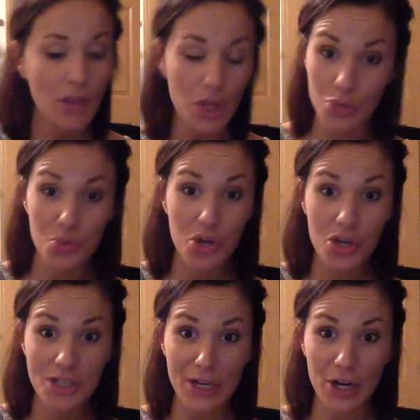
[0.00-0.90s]
You
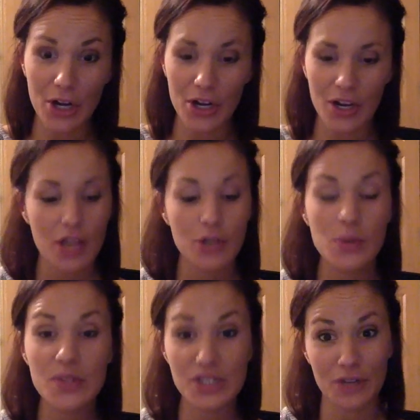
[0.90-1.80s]
cook dinner, you
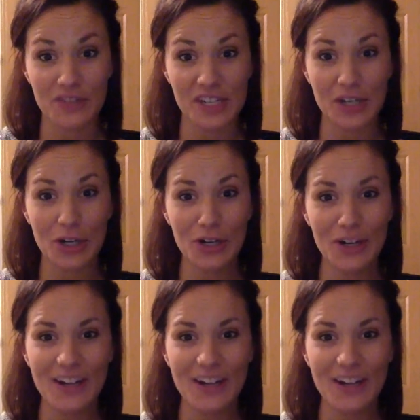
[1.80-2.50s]
serve dinner,